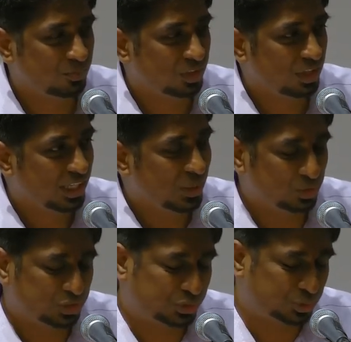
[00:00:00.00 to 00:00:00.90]
He was
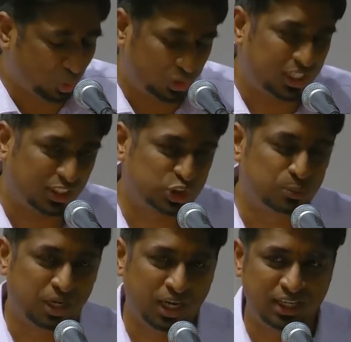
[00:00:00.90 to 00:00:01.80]
so touched
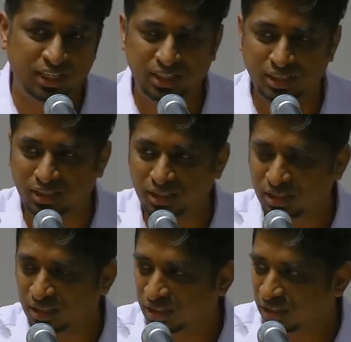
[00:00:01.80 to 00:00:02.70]
by
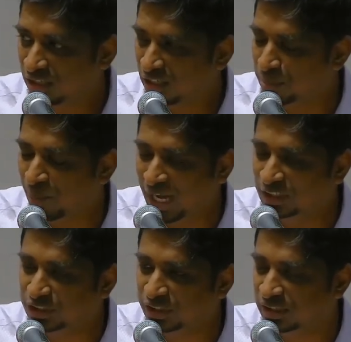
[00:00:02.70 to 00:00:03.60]
compassion.